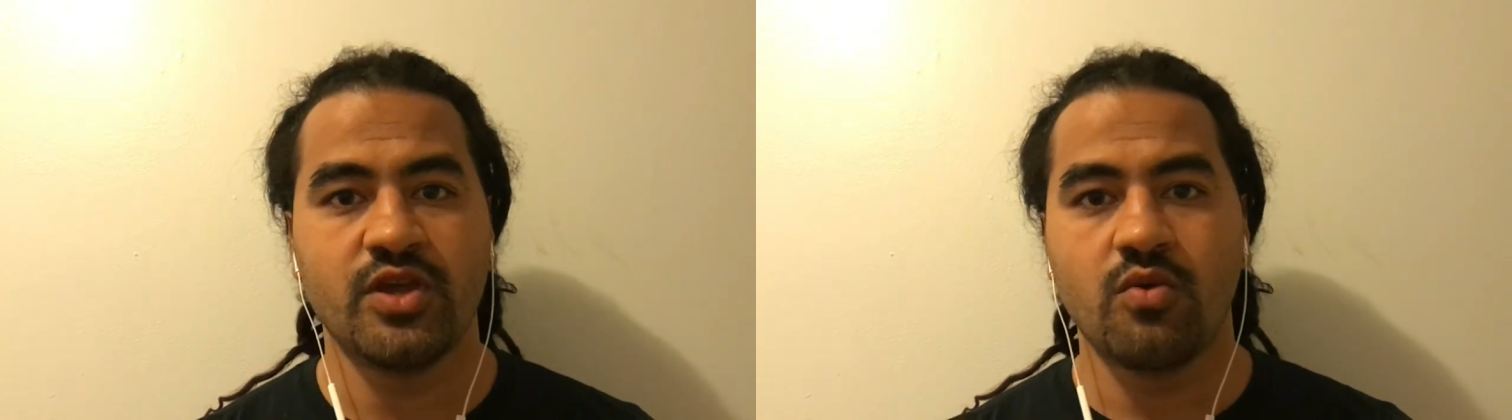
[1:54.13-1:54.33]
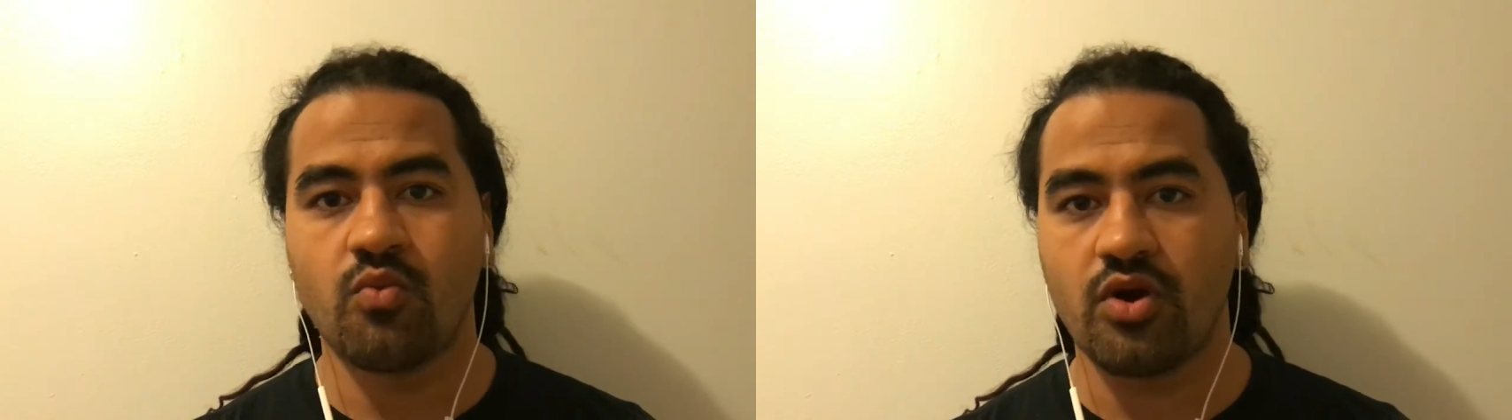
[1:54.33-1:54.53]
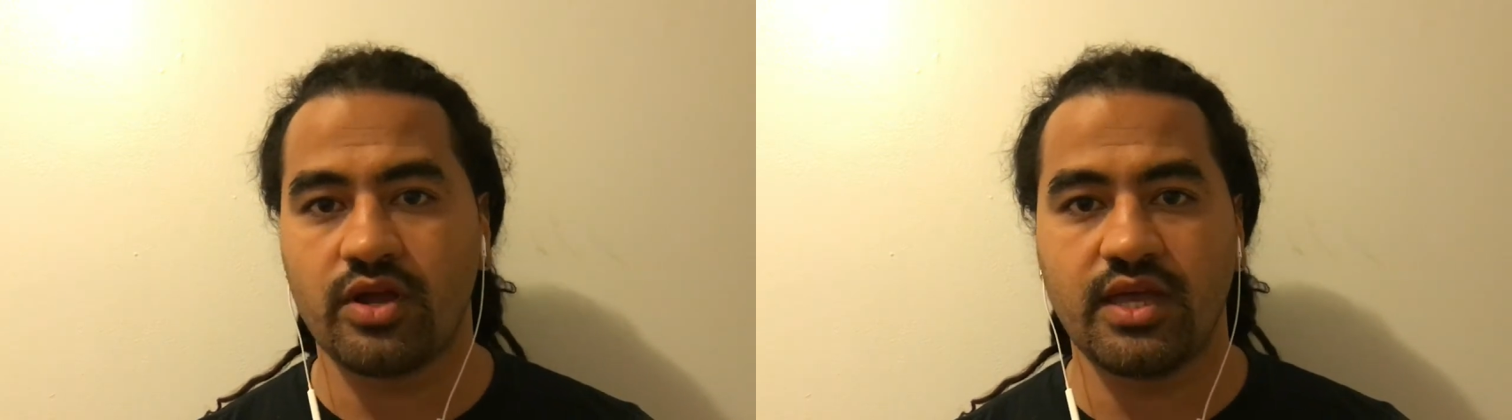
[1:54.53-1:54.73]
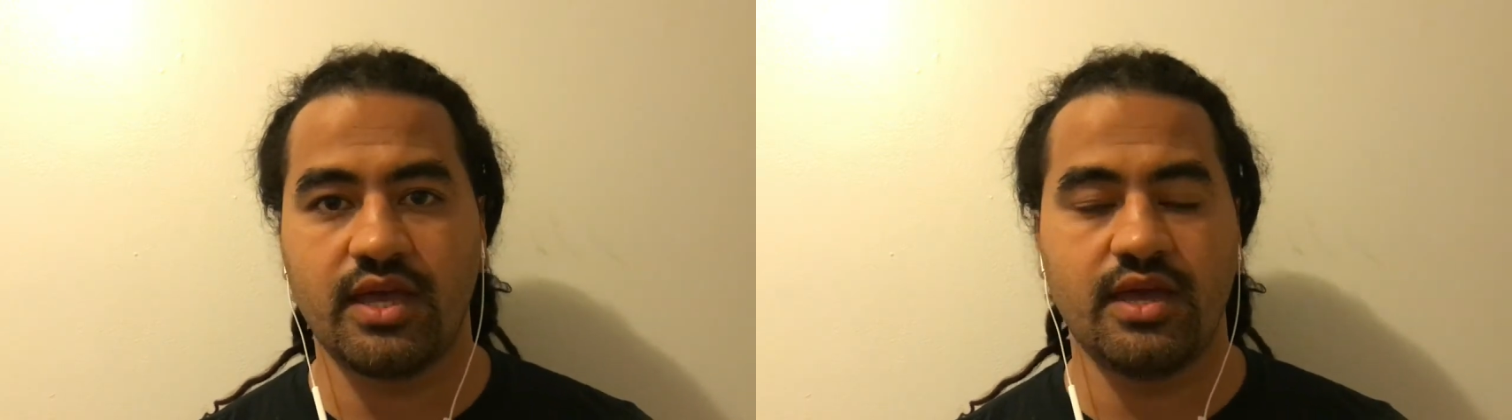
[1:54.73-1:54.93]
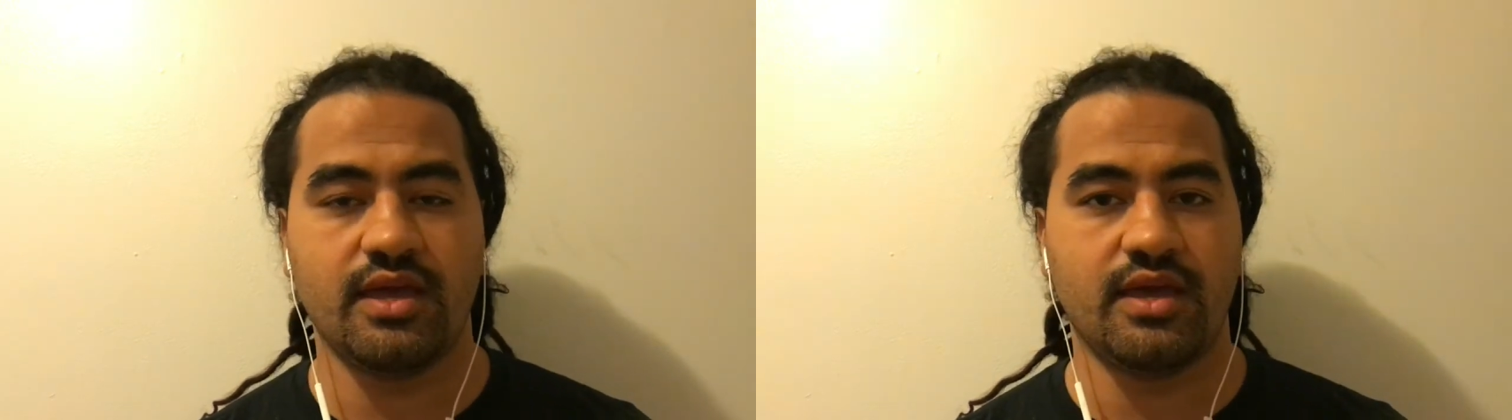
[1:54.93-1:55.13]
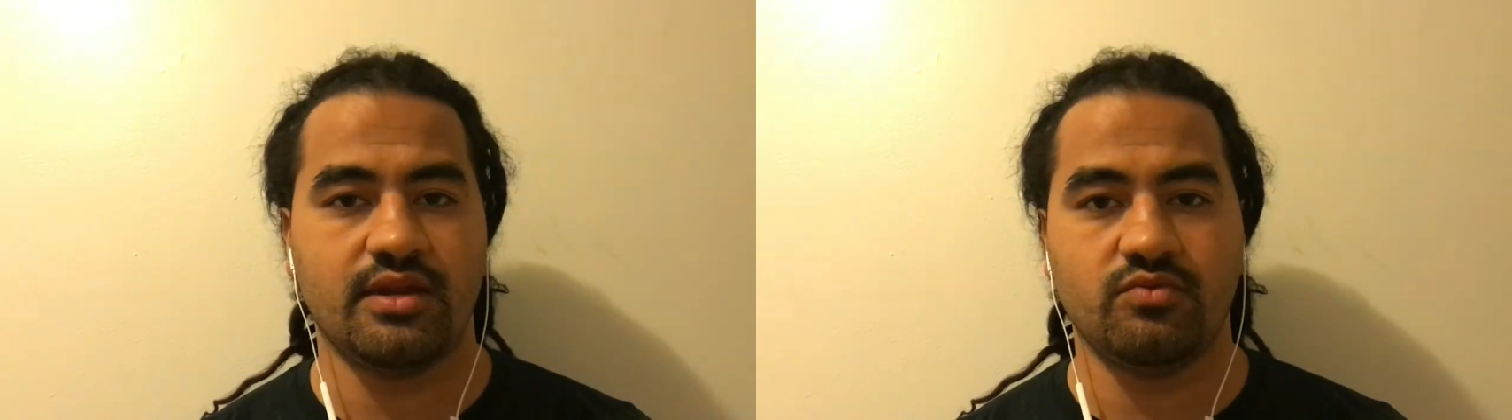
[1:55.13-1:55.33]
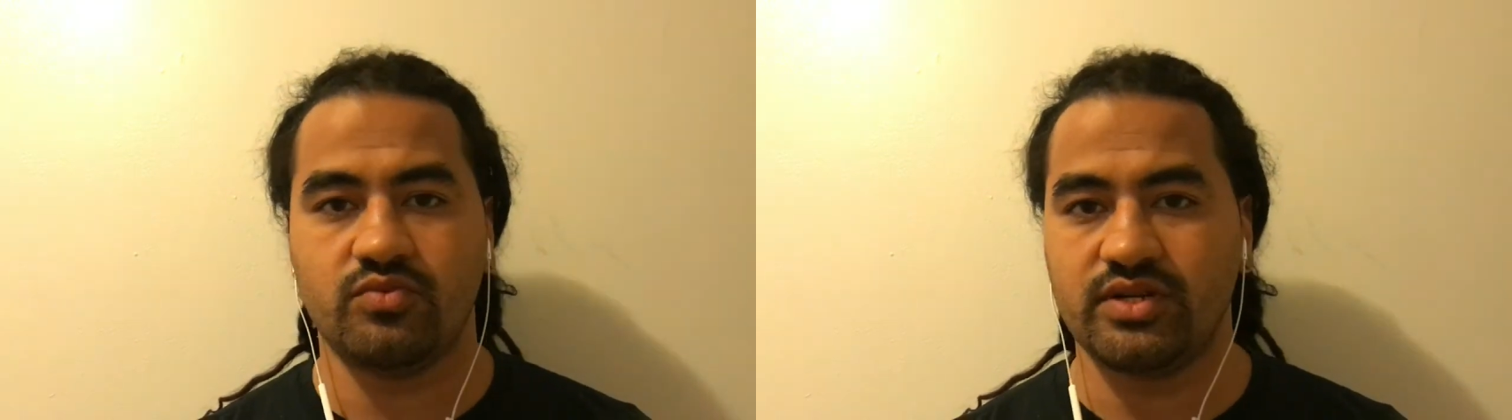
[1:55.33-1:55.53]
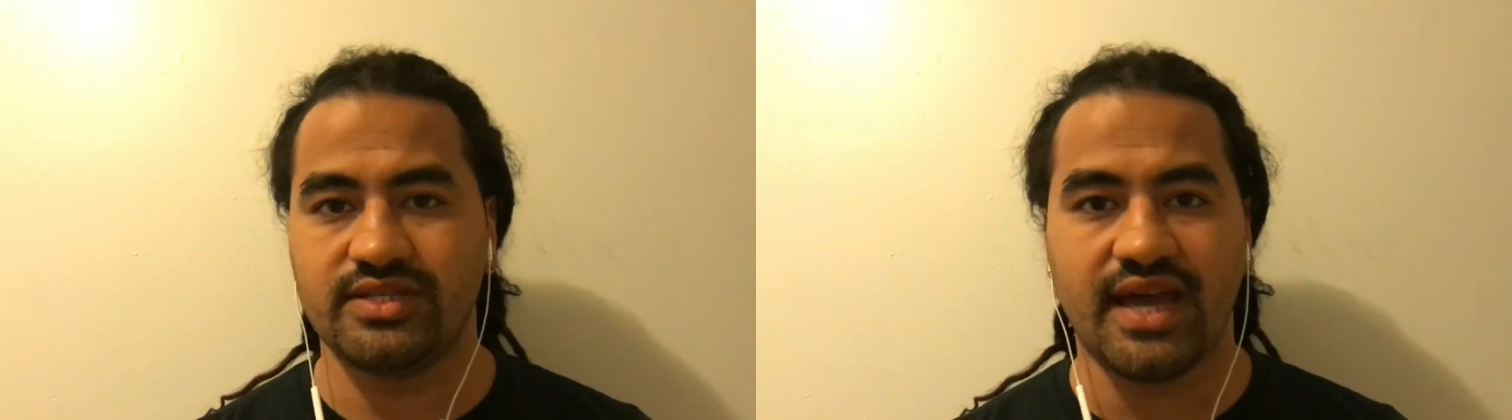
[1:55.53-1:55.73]
working and
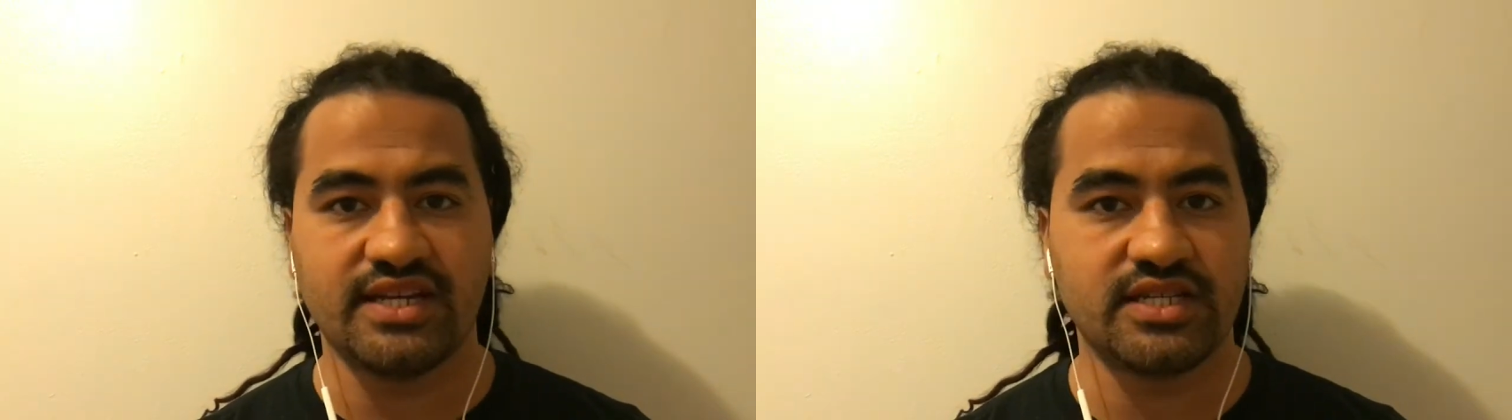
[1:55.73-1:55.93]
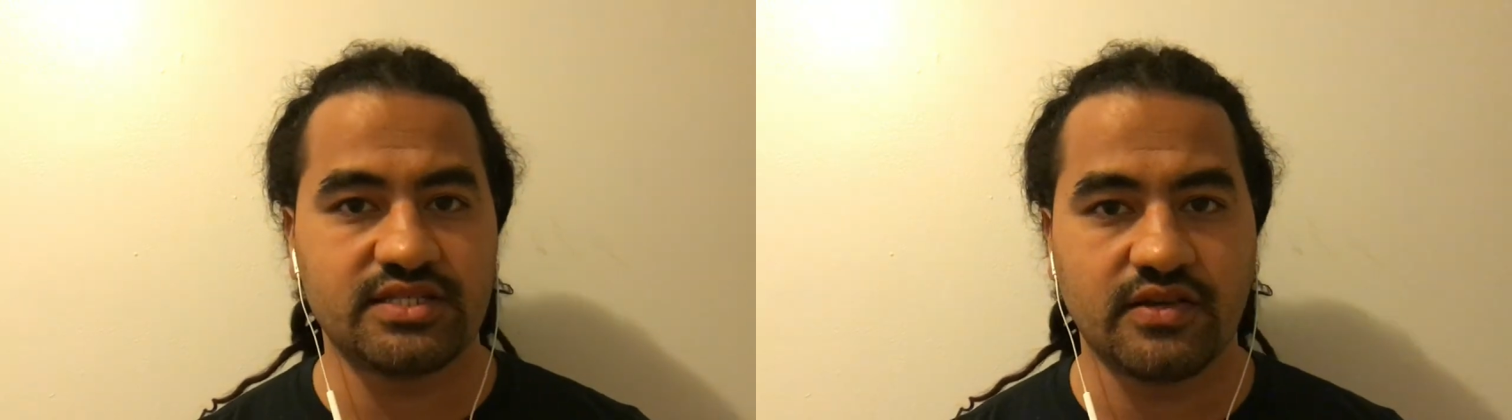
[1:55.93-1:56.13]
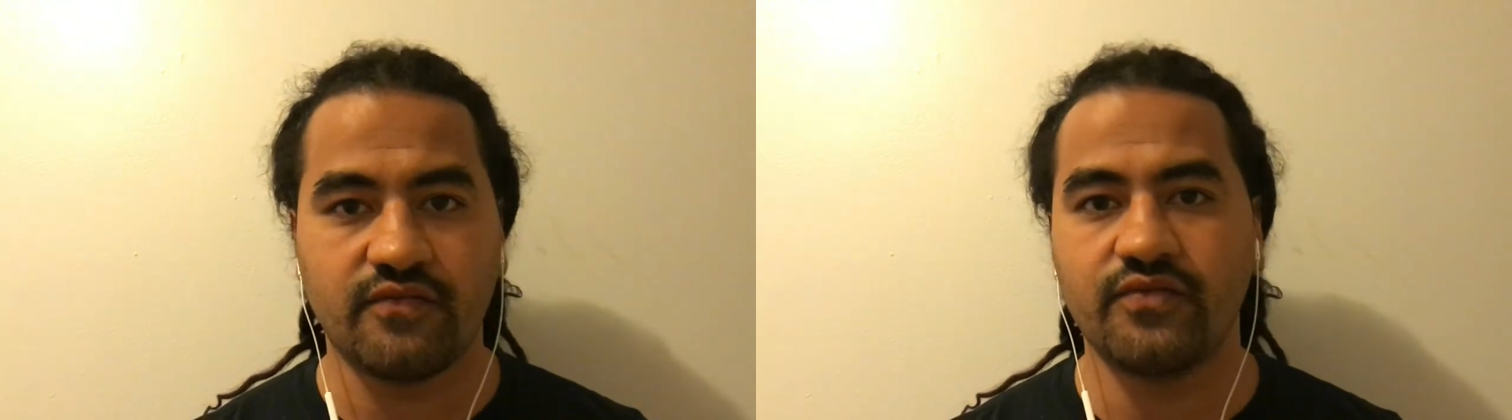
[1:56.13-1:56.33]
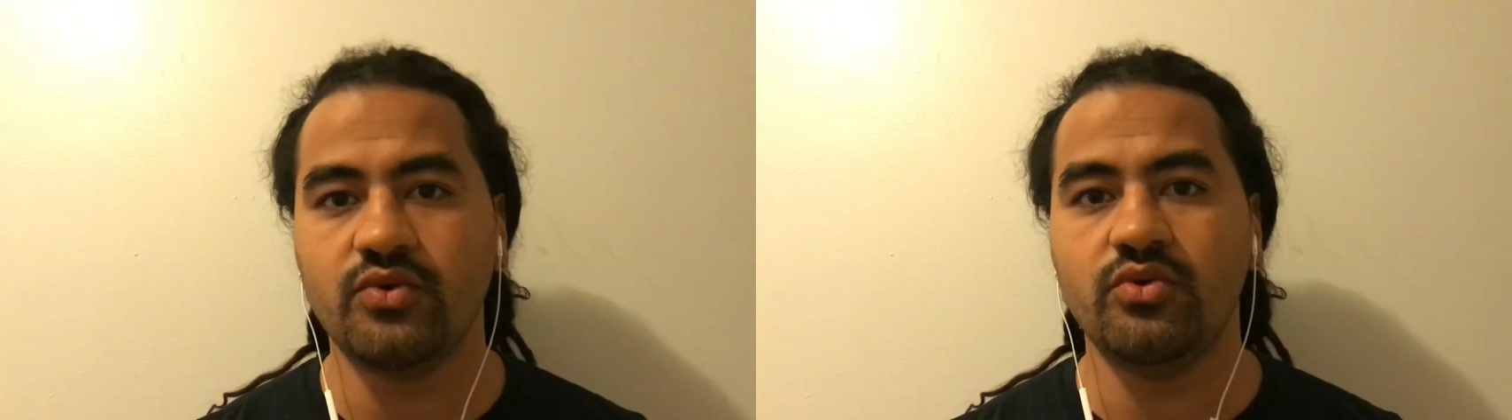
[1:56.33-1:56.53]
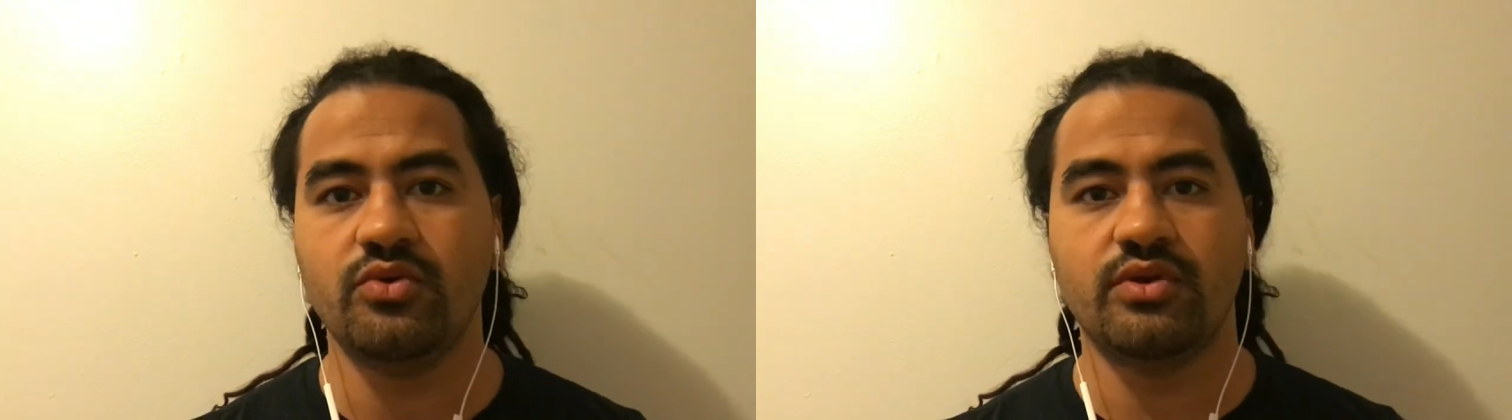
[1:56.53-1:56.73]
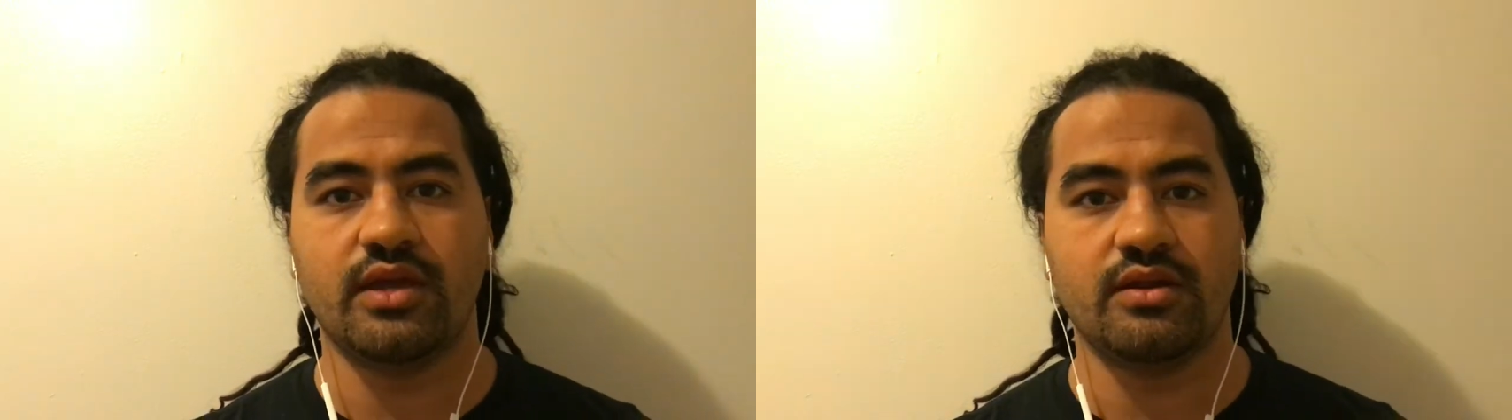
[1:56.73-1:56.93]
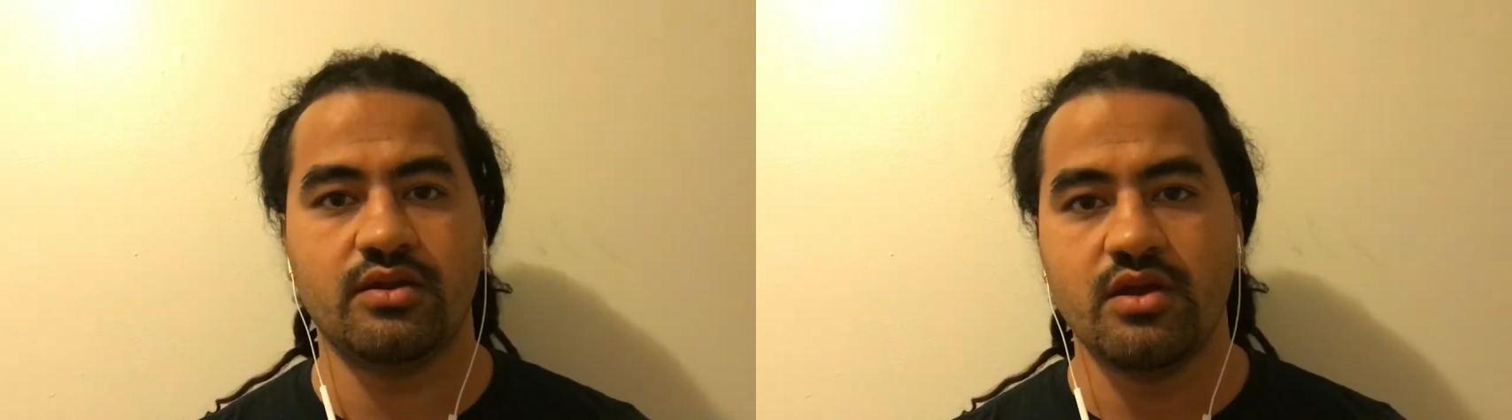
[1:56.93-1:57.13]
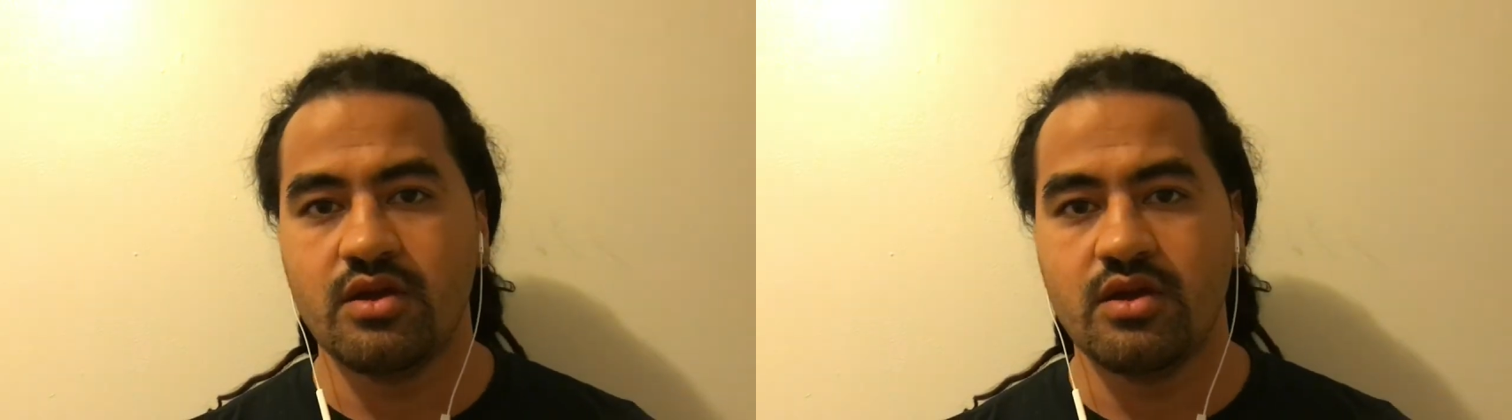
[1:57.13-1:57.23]
we're digesting food, and